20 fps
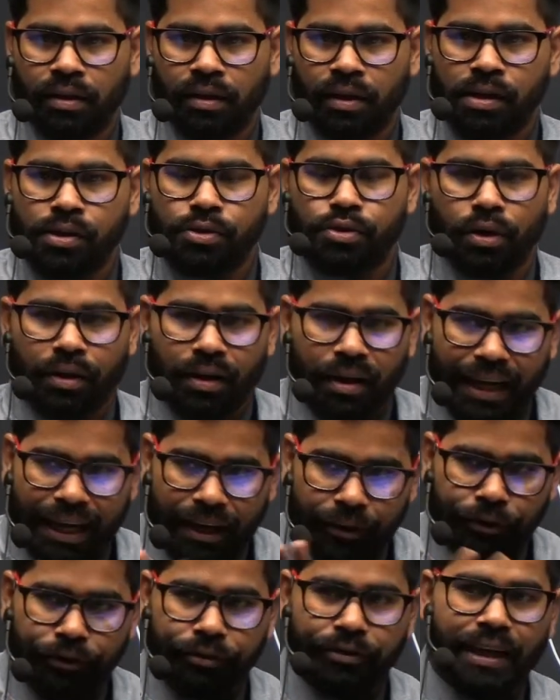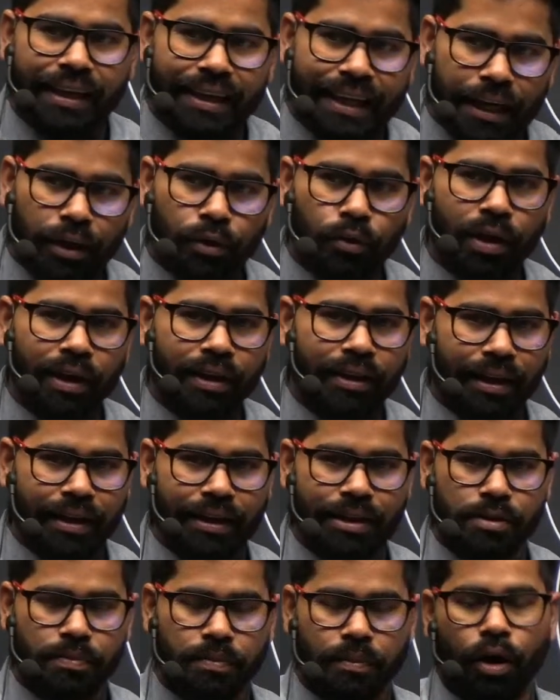So if the gig worker
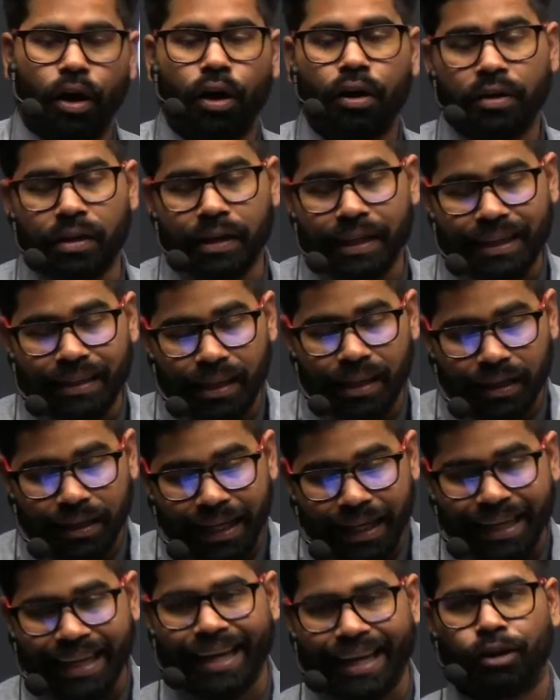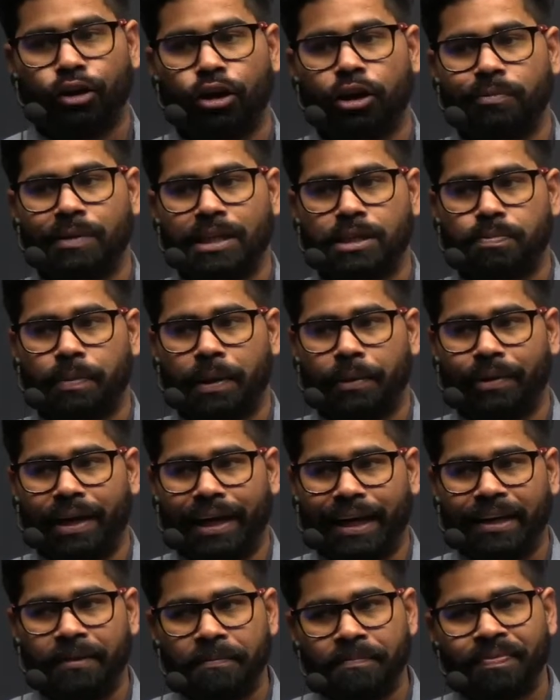is, or the gig economy is
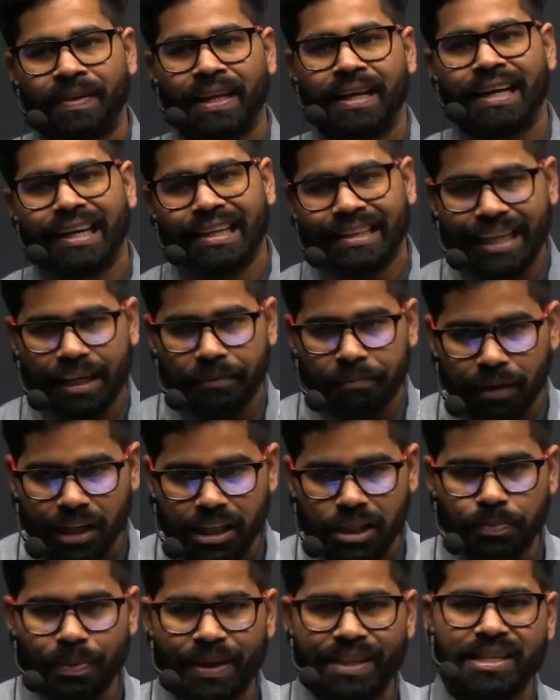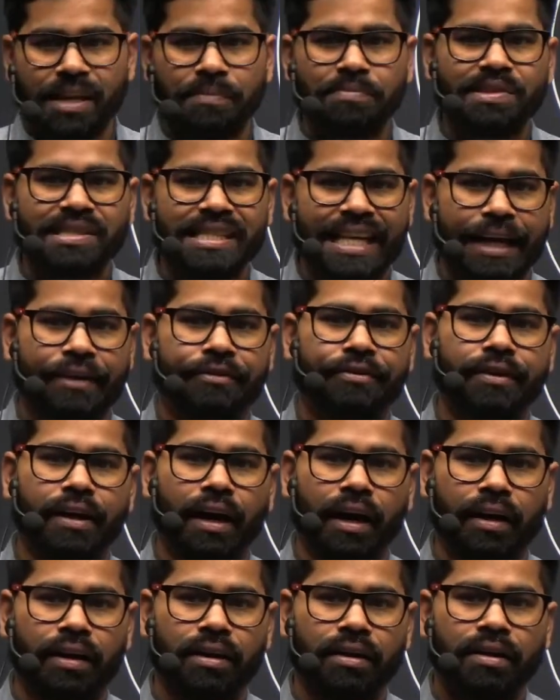prevailing, there must be some
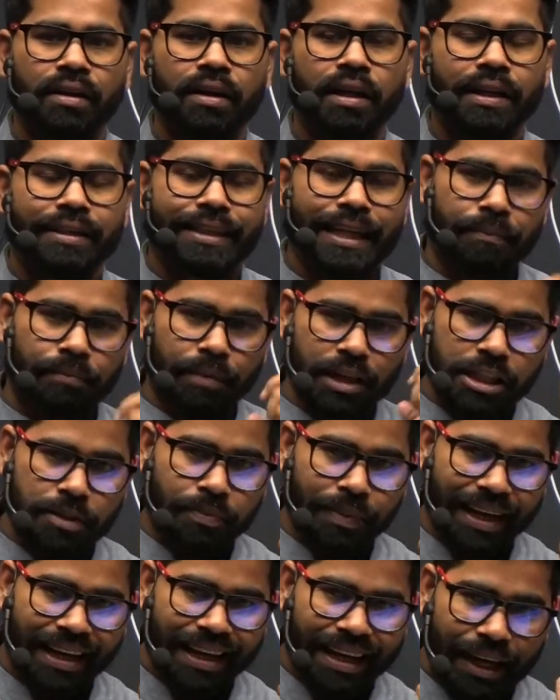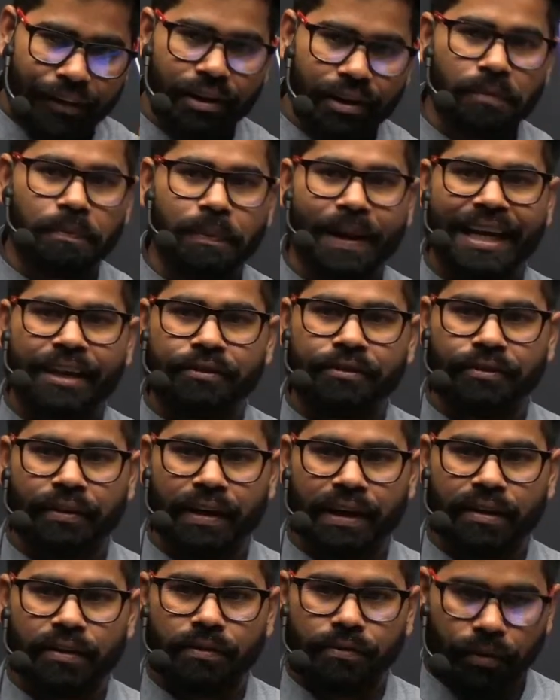safeguard. There must be a level playing
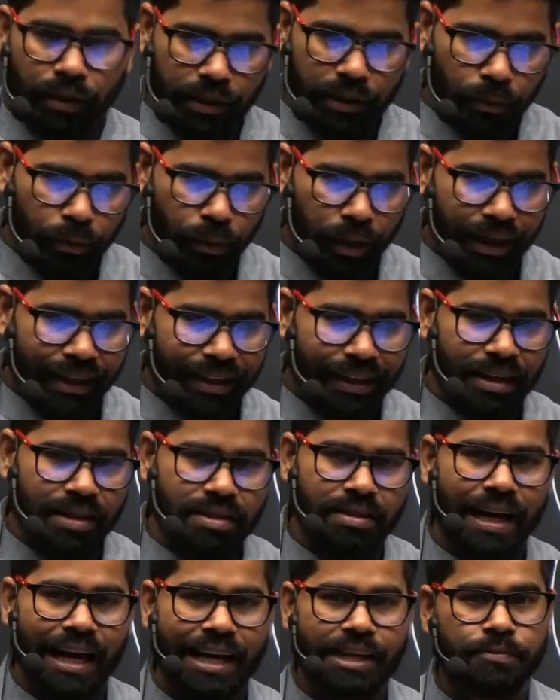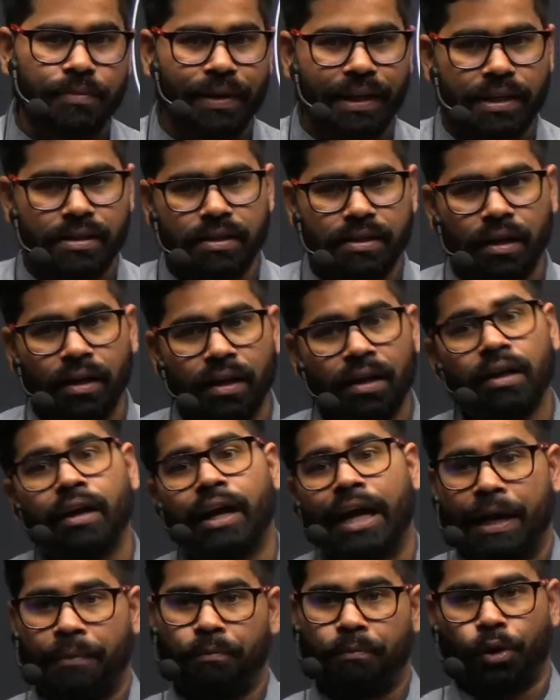field for the workers as well as the
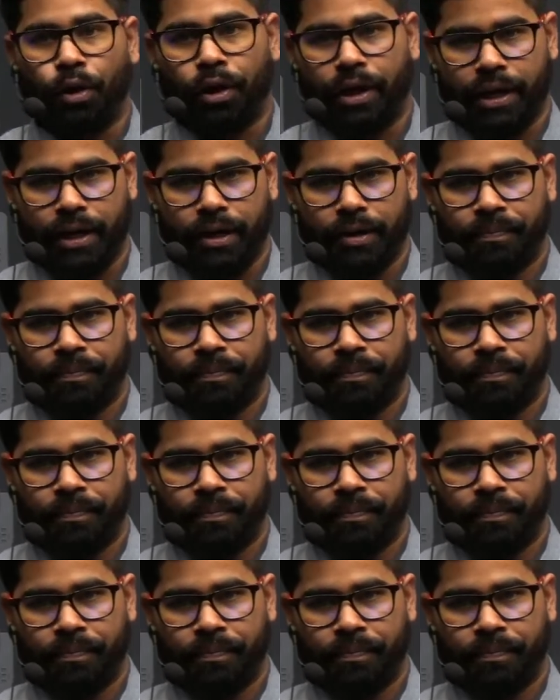employer.